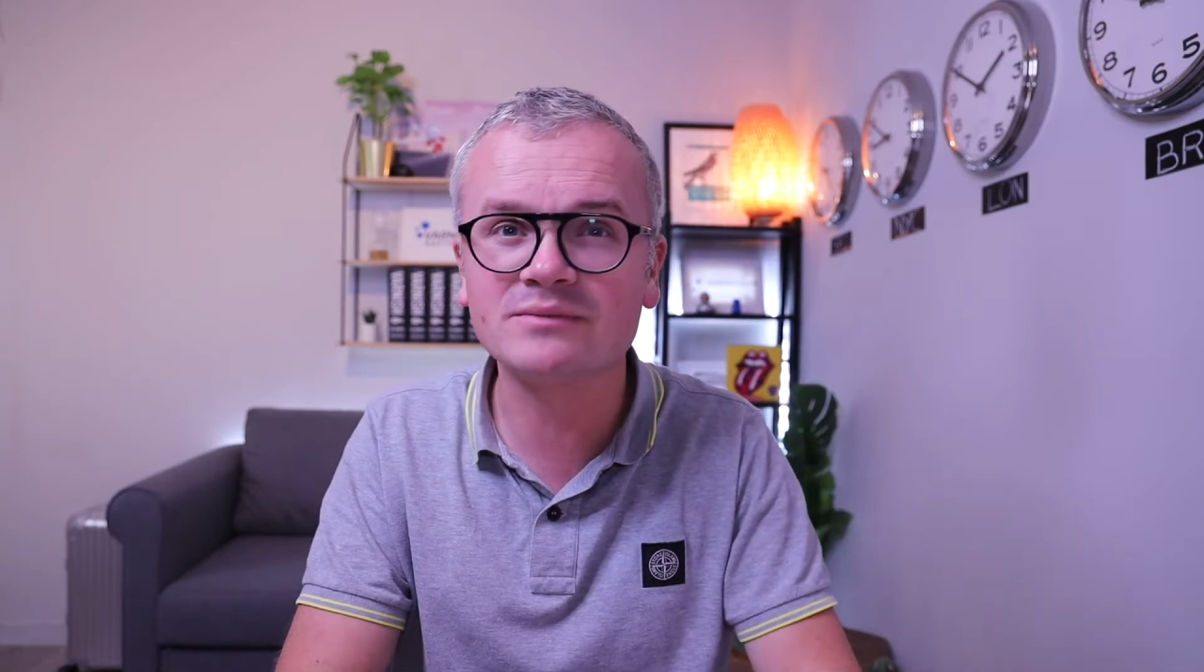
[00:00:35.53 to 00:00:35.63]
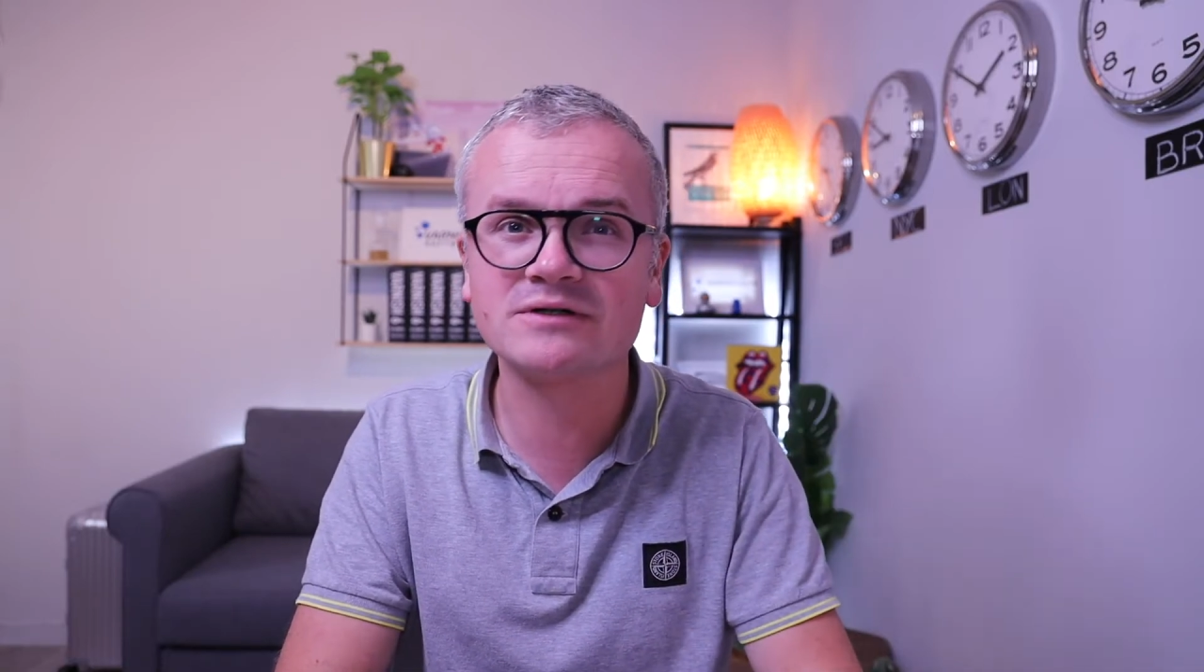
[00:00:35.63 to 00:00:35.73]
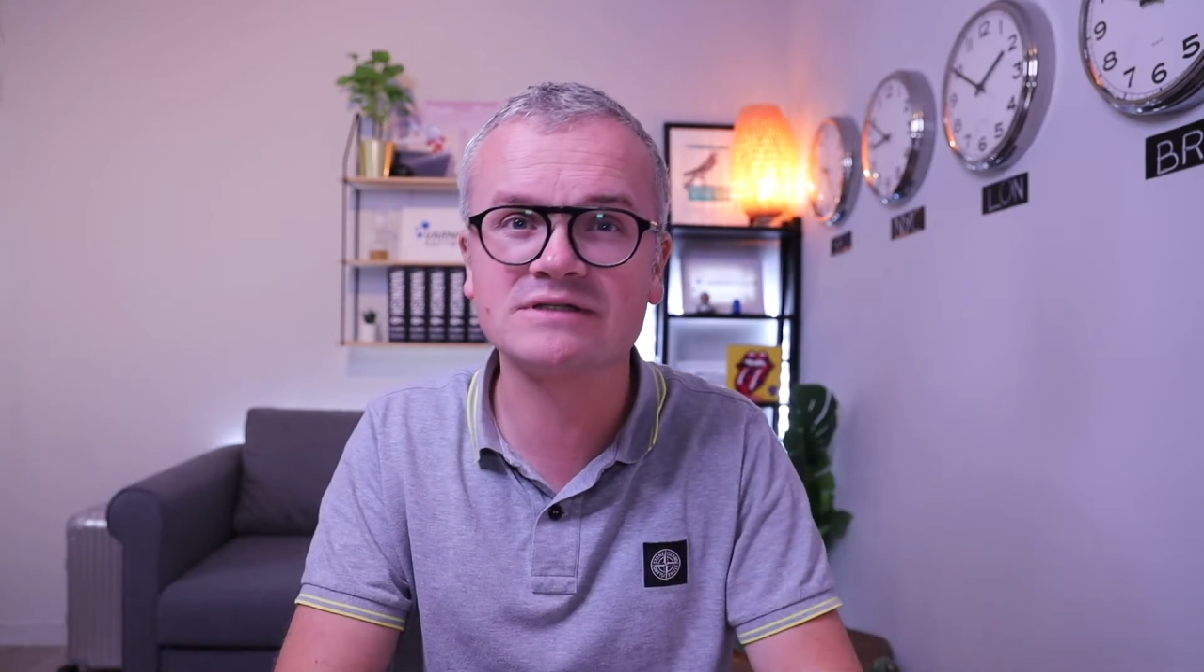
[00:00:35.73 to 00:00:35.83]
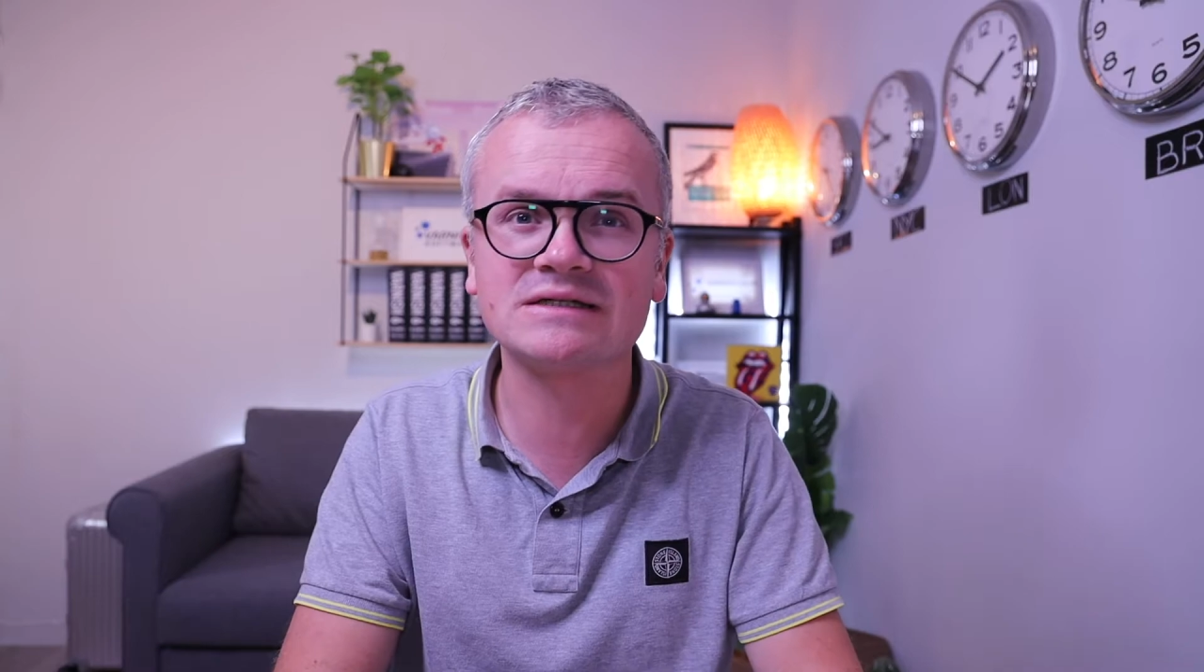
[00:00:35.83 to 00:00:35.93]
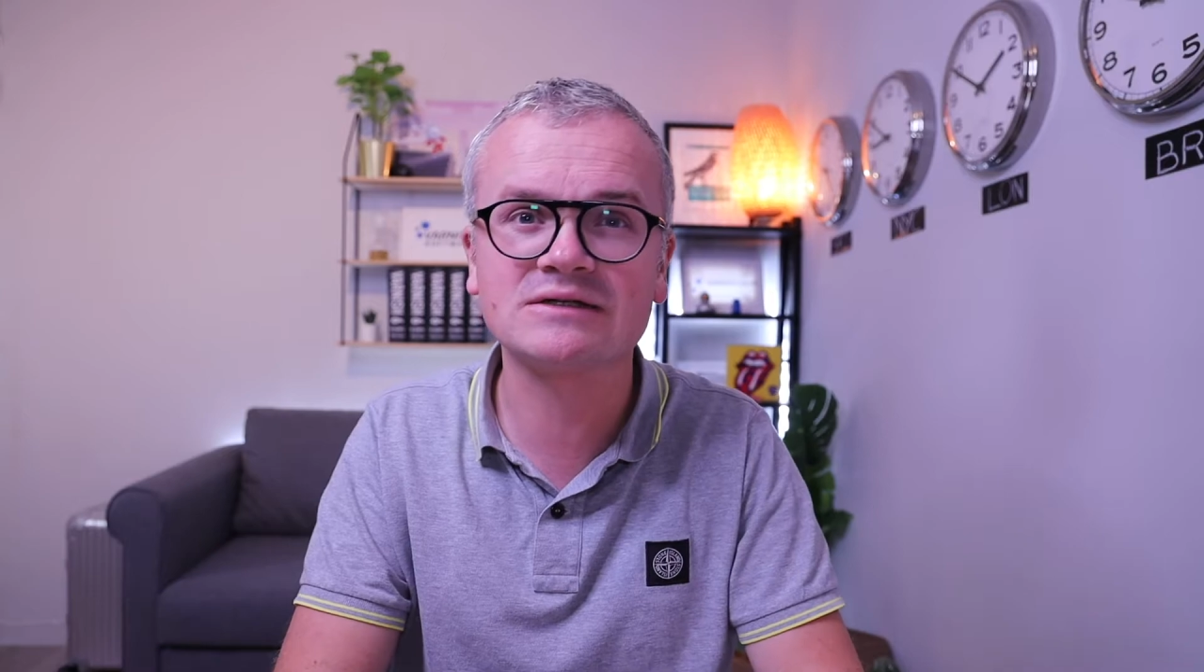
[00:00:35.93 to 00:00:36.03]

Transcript: because it